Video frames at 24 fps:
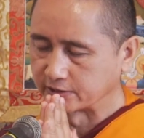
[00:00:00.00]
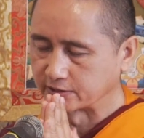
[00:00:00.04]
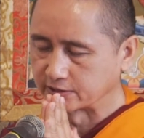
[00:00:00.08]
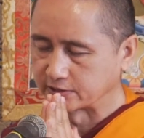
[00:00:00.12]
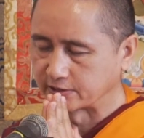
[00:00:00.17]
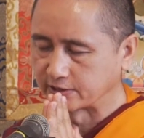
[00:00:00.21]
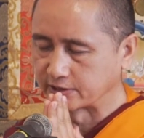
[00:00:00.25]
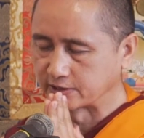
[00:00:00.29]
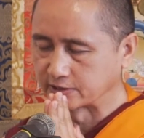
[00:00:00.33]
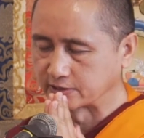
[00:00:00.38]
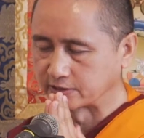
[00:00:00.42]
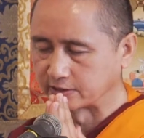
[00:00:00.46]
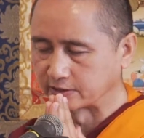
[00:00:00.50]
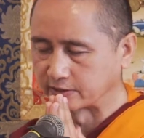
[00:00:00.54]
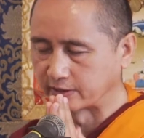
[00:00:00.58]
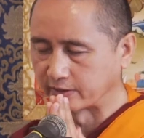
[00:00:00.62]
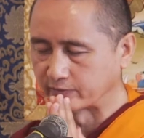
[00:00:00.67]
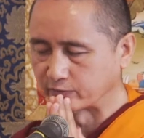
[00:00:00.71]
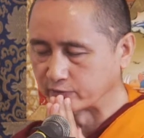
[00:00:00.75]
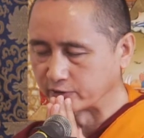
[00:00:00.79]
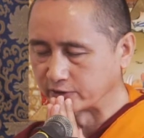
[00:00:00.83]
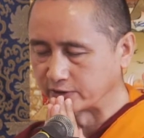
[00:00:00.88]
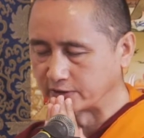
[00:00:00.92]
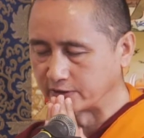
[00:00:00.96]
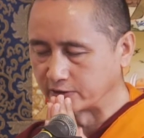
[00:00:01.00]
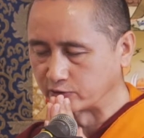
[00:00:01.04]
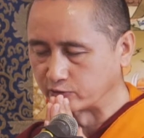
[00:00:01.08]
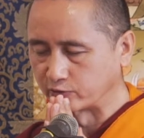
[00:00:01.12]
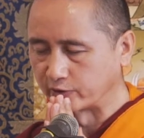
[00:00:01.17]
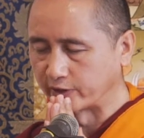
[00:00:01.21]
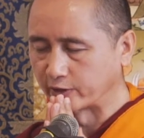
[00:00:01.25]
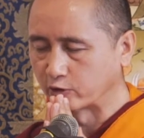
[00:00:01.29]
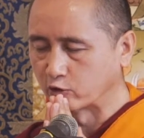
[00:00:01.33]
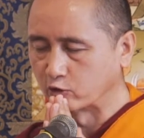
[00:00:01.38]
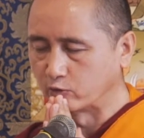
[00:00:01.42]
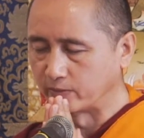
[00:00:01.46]
it says that they need
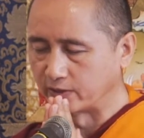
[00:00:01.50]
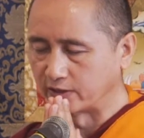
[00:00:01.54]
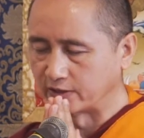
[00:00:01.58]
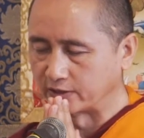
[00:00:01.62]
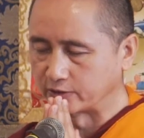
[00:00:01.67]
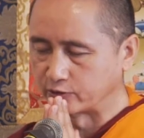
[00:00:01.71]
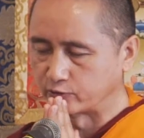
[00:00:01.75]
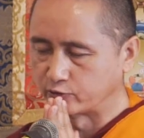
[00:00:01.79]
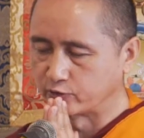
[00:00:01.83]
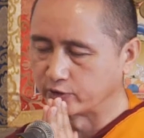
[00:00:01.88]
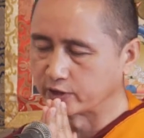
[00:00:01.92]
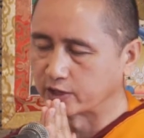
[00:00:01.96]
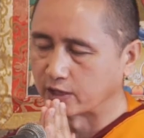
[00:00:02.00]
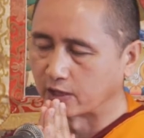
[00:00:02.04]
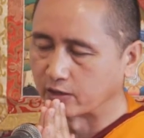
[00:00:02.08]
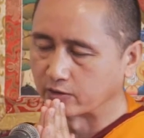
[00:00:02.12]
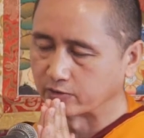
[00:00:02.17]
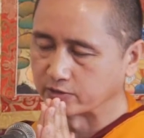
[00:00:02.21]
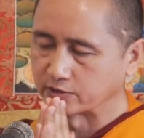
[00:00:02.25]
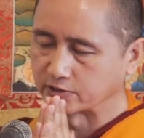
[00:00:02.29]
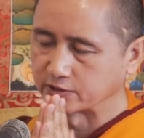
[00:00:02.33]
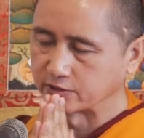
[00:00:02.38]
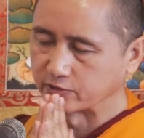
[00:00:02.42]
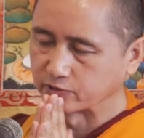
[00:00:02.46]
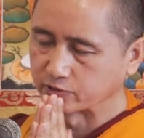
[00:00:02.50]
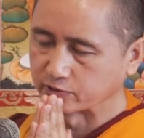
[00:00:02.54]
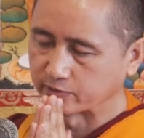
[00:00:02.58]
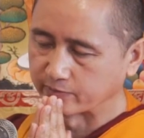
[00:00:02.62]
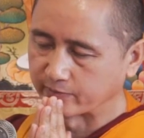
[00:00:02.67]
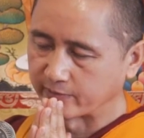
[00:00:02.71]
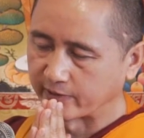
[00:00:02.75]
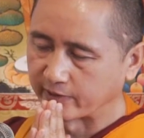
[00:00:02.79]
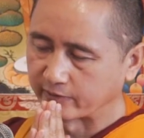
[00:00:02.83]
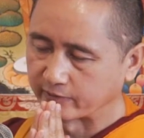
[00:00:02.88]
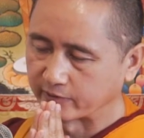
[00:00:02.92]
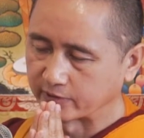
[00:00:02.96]
to accumulate three countless eons of
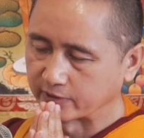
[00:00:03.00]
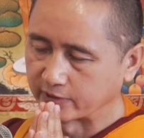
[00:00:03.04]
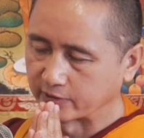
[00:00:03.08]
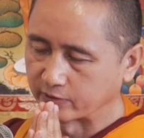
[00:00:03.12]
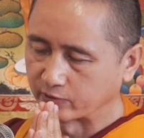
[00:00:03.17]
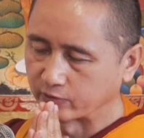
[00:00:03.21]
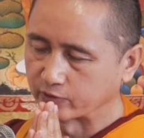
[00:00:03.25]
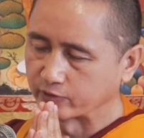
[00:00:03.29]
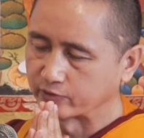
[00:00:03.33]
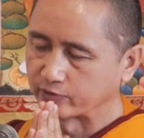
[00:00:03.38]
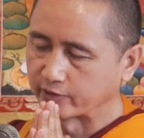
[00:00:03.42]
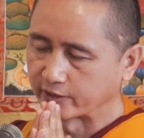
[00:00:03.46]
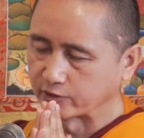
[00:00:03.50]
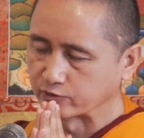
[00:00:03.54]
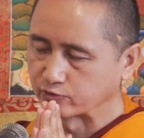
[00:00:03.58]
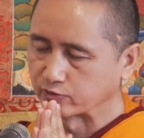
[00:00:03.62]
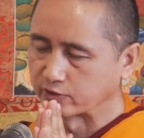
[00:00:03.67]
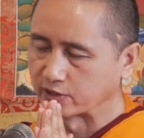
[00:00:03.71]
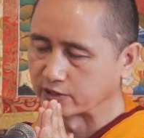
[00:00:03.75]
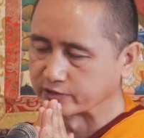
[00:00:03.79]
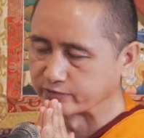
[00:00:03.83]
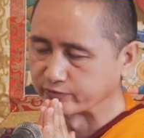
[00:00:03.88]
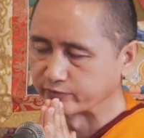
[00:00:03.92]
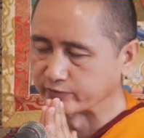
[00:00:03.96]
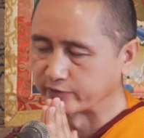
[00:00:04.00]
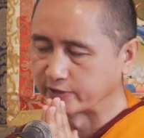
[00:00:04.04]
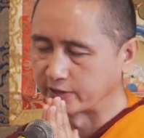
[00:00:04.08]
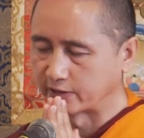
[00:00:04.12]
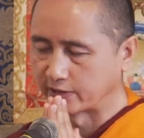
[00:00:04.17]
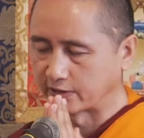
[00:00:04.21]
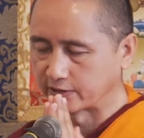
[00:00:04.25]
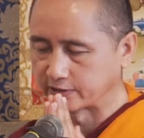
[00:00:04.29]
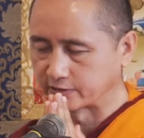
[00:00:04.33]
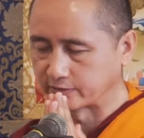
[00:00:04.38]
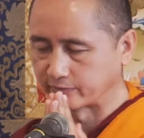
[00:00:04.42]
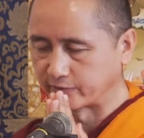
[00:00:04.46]
merit in order to actualize full
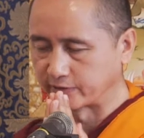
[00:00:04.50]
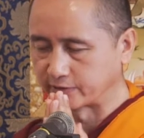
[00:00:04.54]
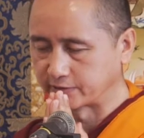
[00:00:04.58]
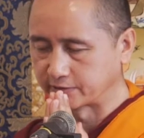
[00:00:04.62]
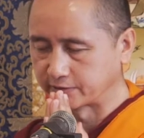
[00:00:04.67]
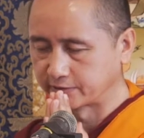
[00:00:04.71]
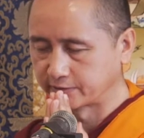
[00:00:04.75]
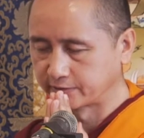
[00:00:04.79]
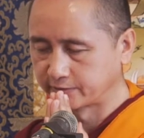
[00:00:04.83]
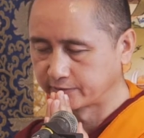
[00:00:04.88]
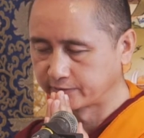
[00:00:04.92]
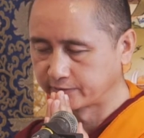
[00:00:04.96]
enlightenment.